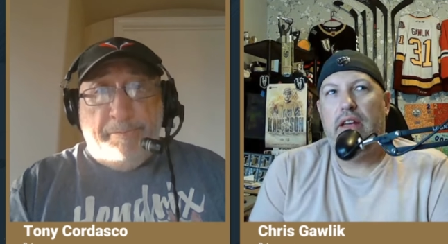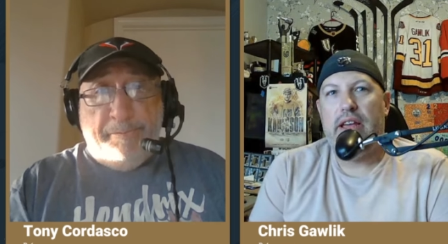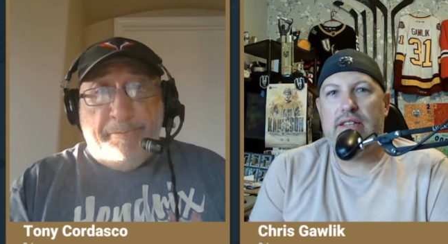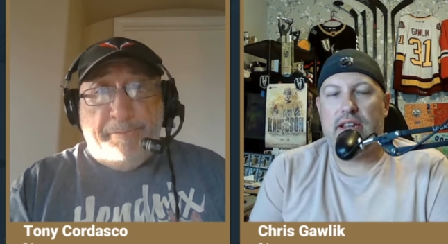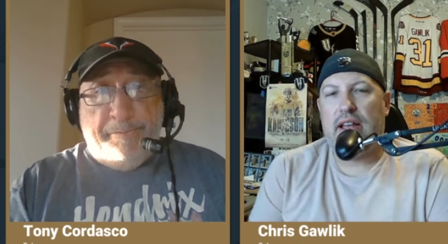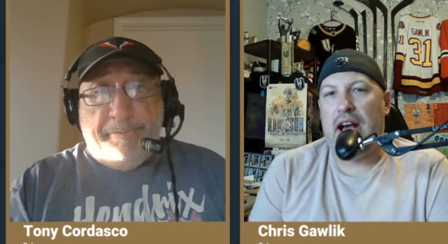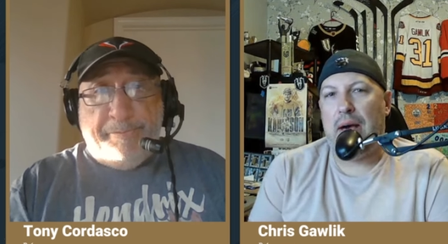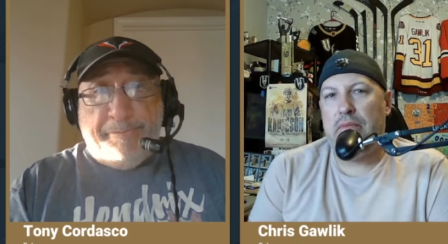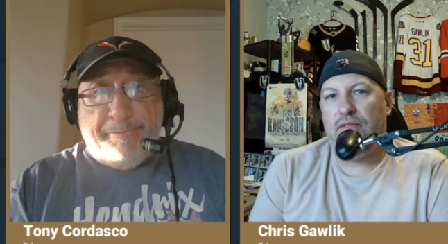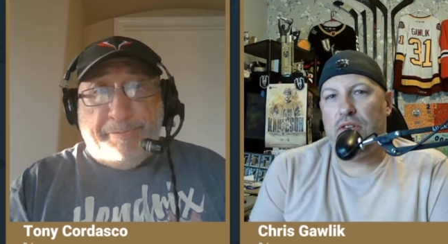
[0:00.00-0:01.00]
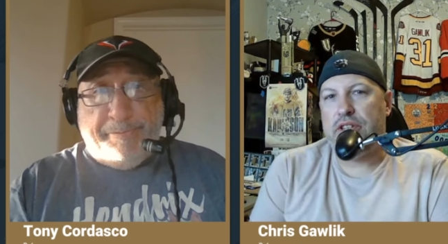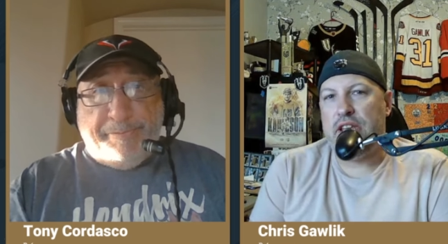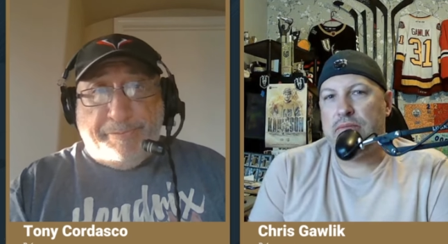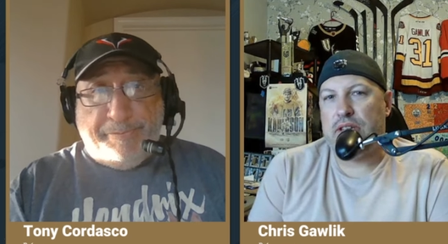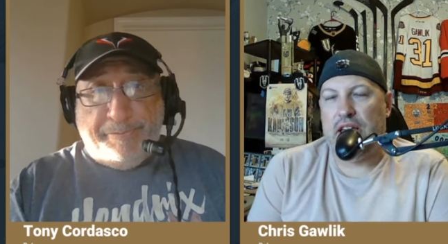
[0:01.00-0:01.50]
Speaker 1: Is it common for teams
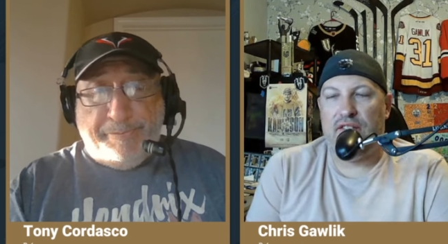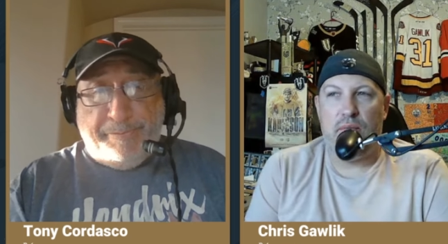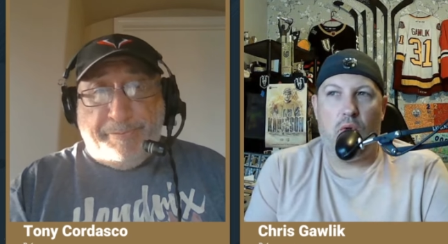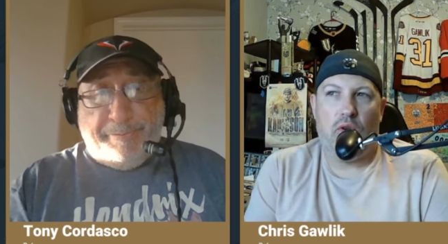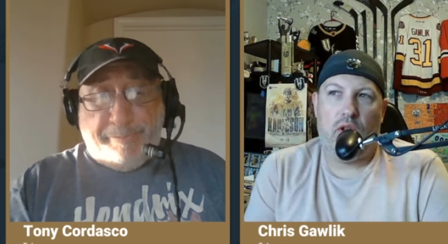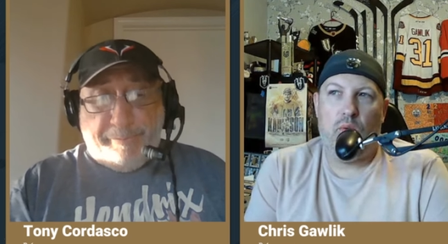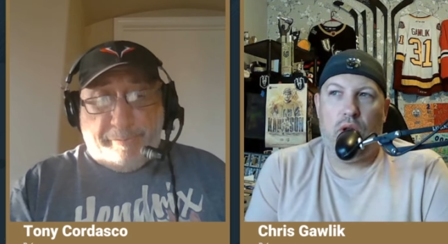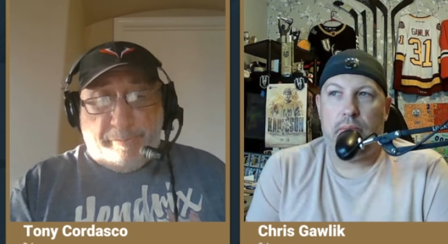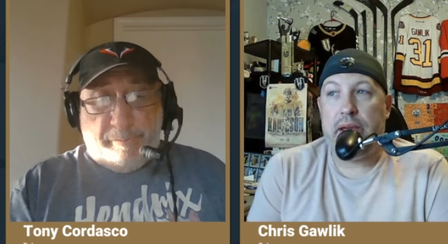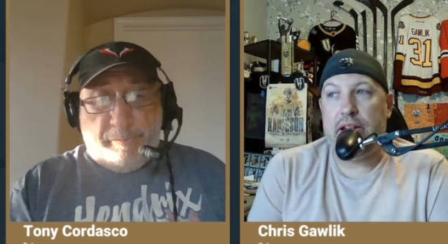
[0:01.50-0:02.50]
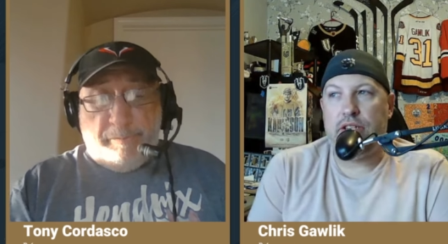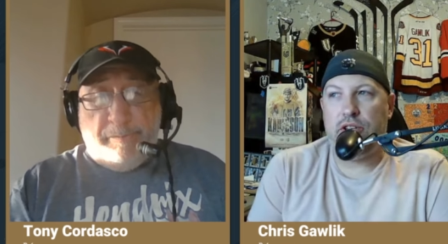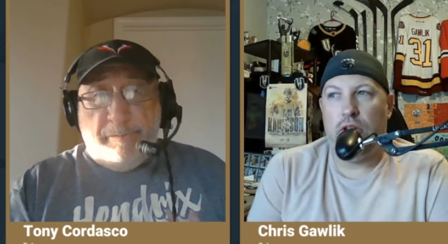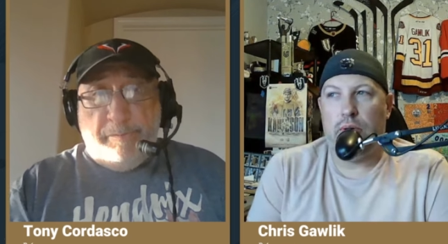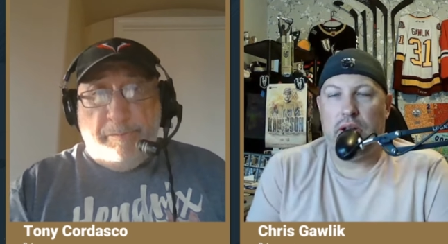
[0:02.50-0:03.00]
to have more than one
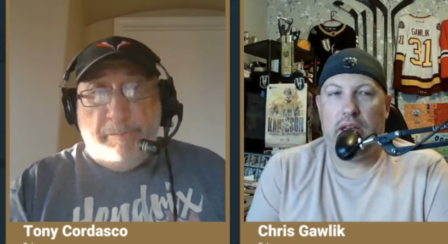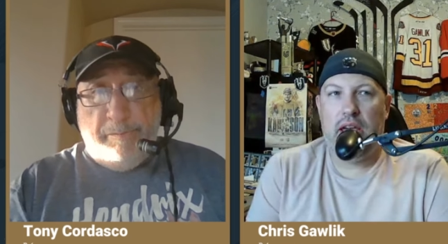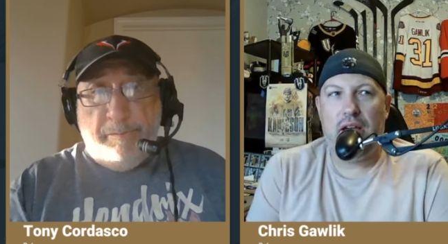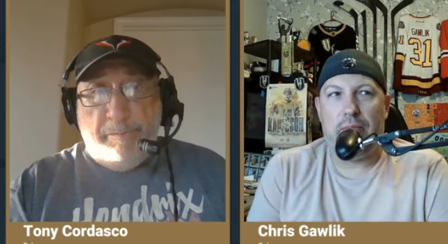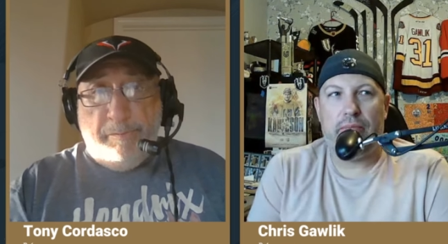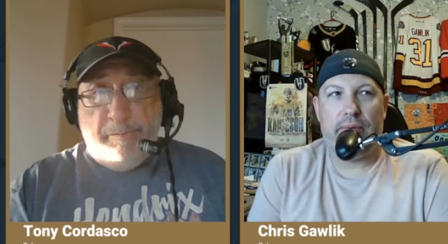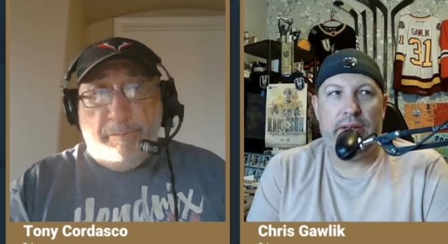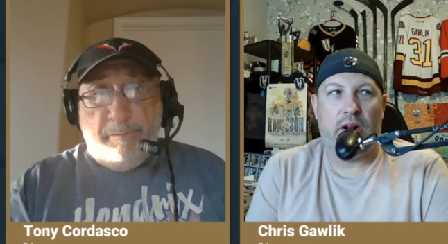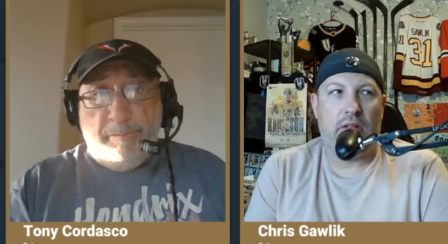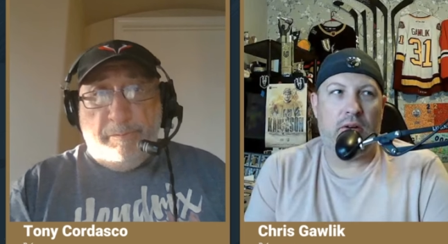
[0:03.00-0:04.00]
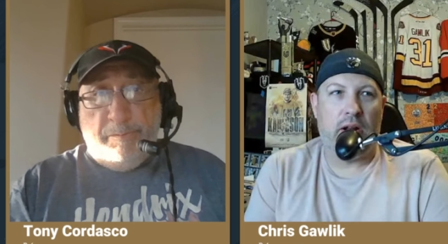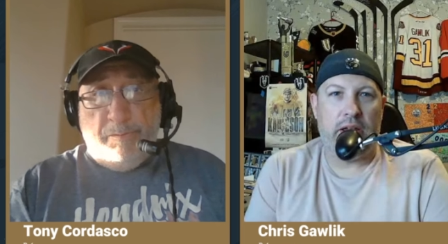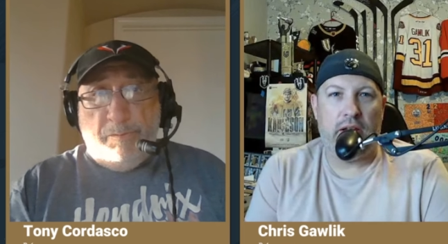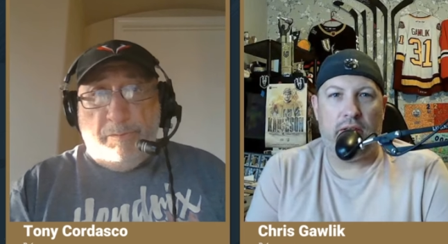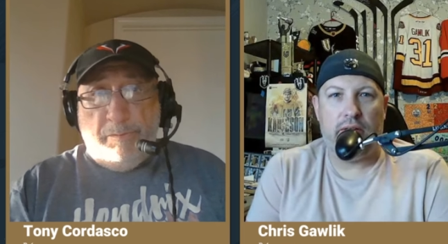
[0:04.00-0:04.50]
PTO in camp? Are there any
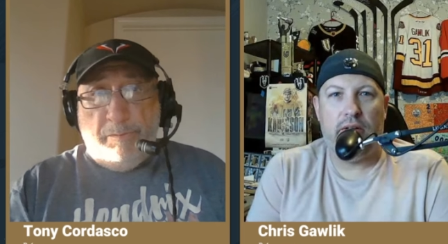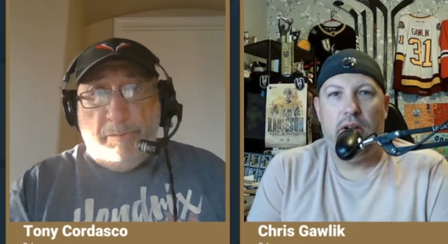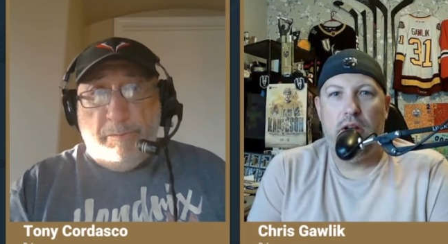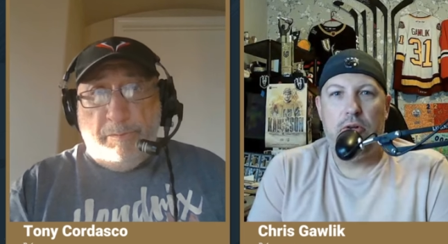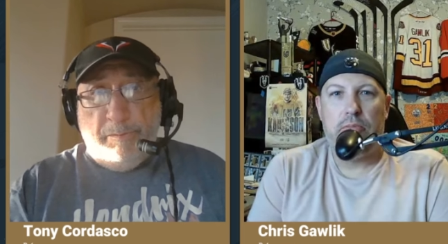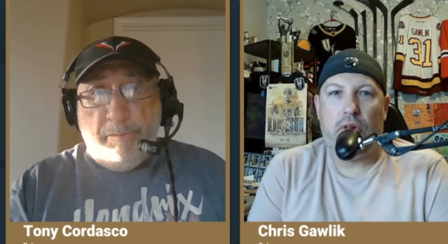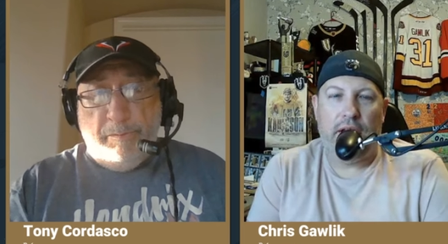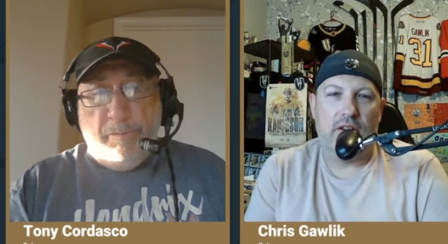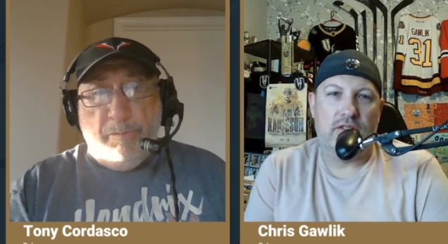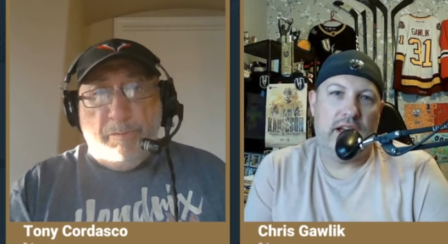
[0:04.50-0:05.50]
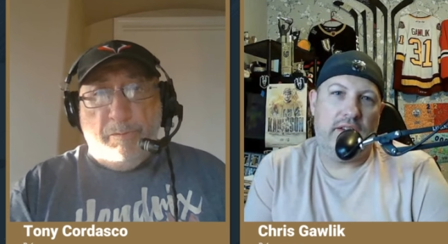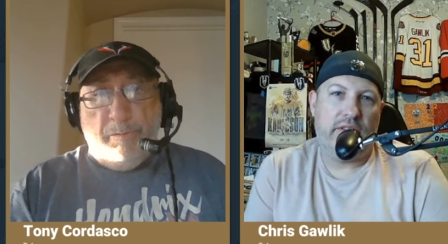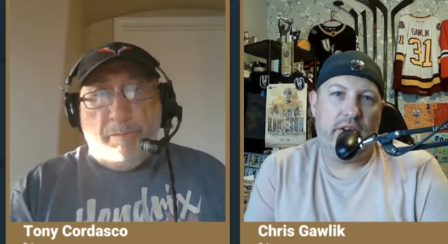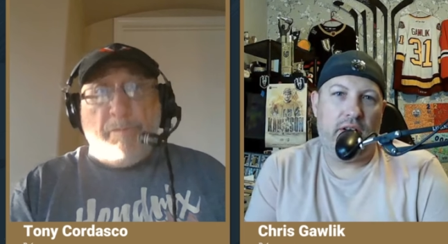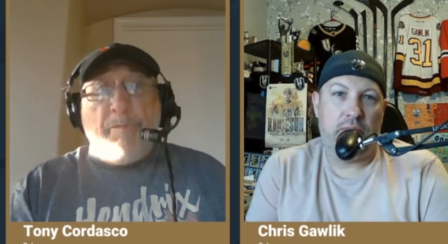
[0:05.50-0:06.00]
other players out
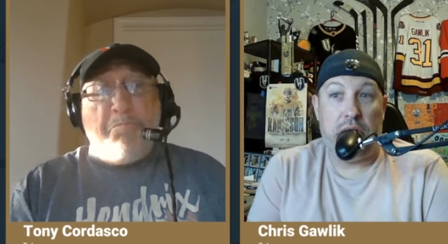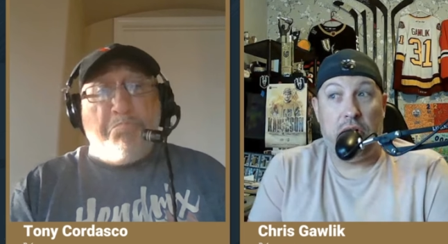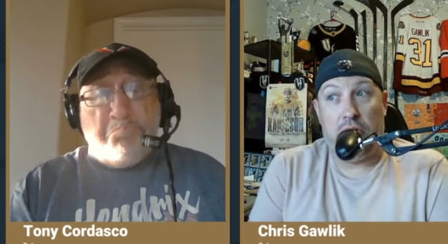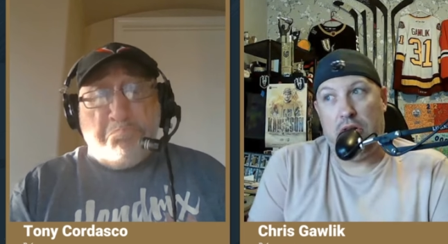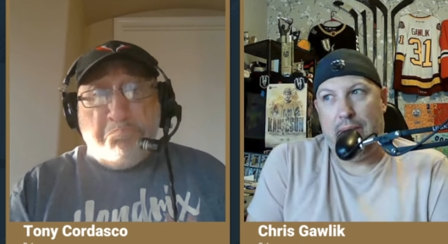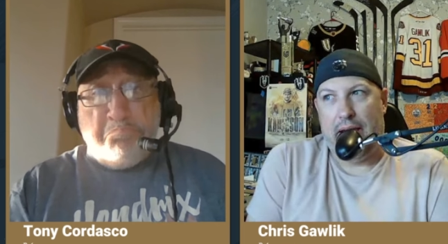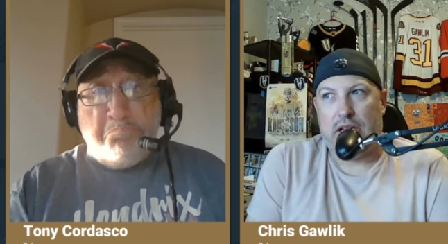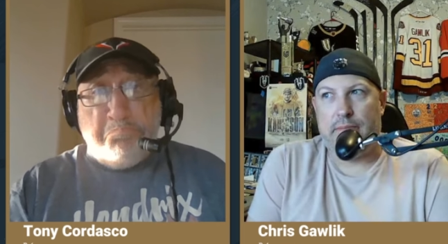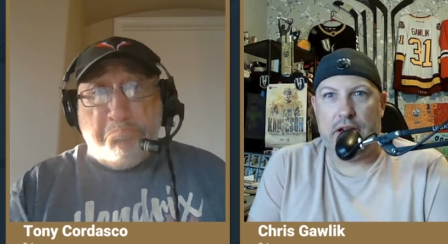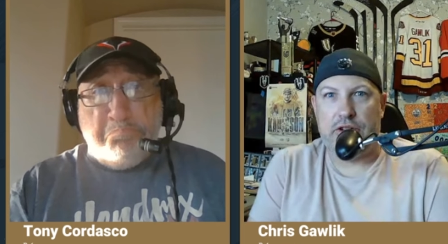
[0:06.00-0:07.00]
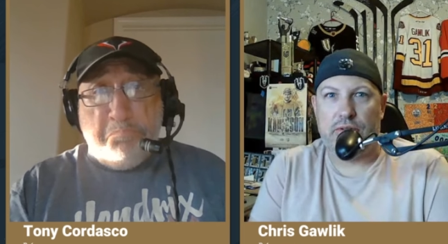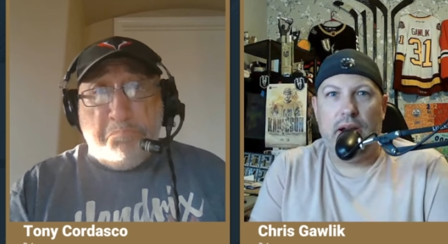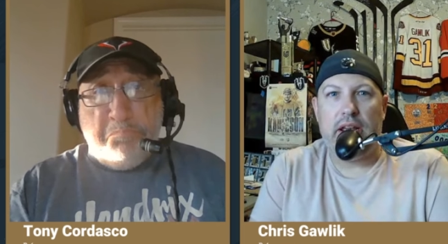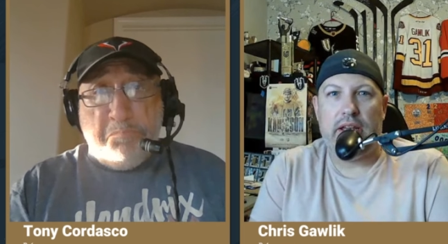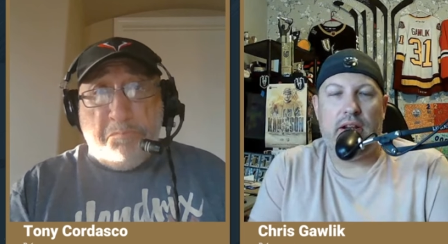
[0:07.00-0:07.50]
there? You know, a Max
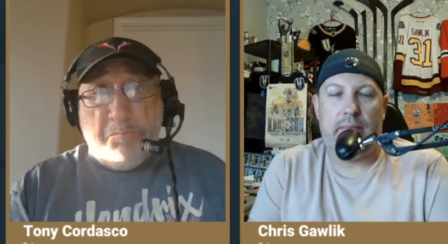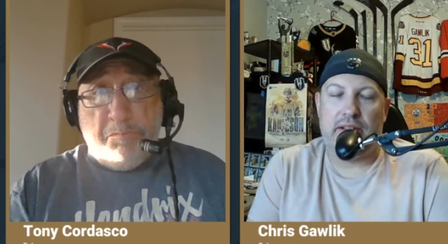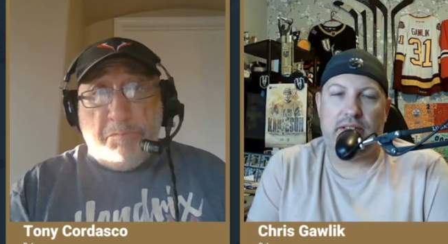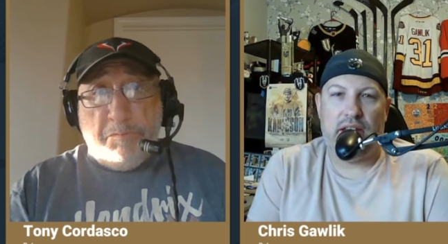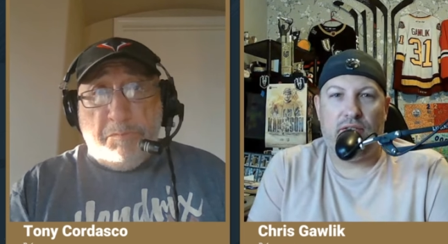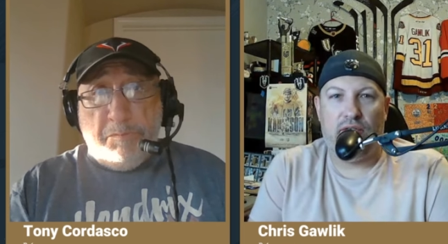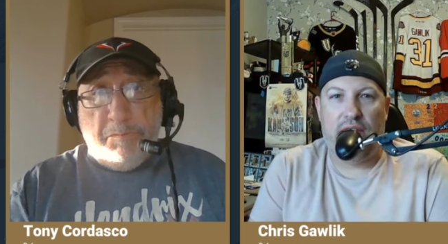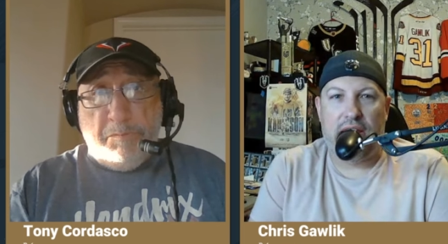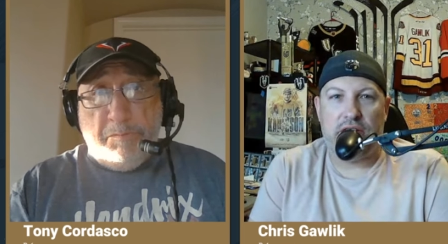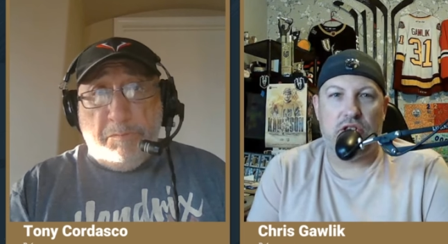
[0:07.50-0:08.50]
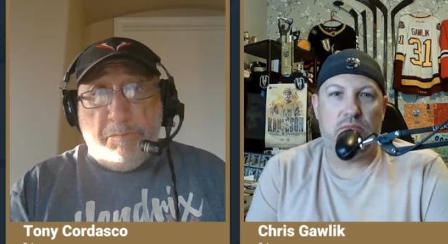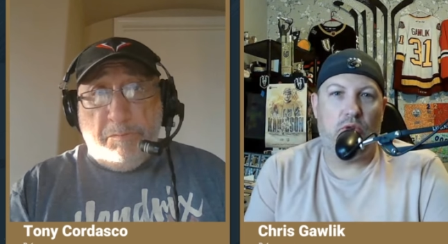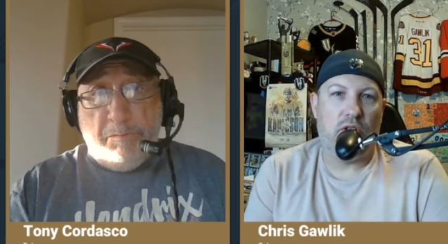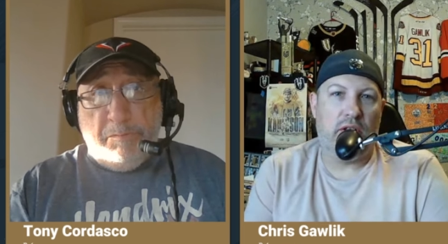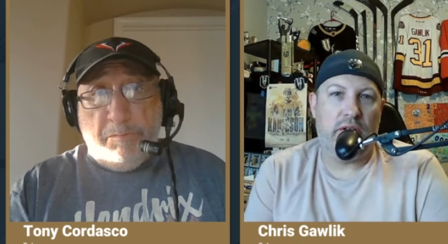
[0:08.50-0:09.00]
Pacioretty. I'm not saying for Vegas, just more
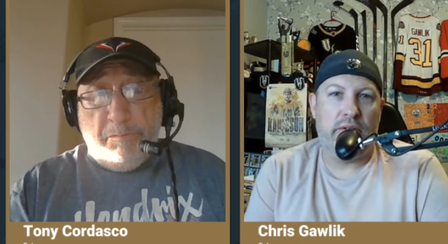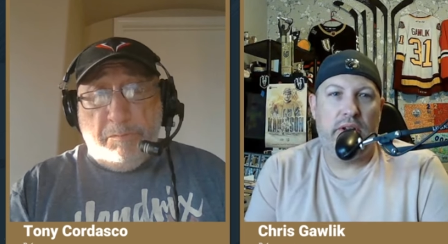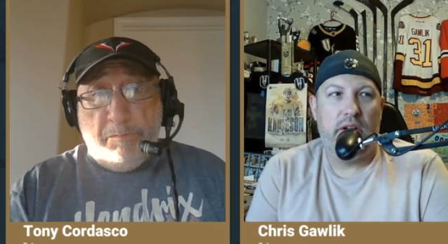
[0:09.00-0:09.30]
of a